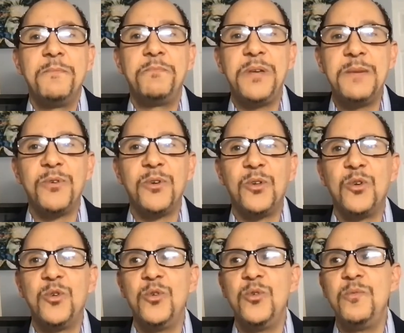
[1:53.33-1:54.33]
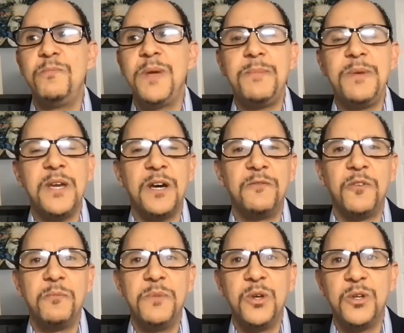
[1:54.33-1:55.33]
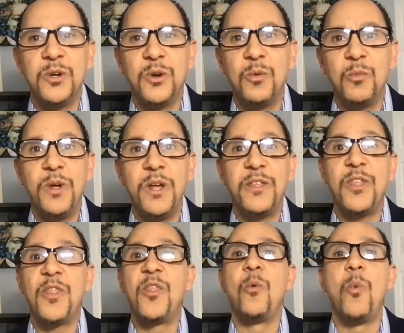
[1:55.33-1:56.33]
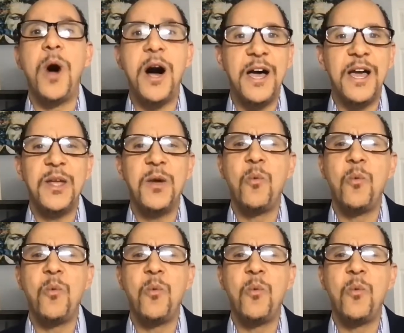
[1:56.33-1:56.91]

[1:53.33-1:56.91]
people who may be unfamiliar with the why.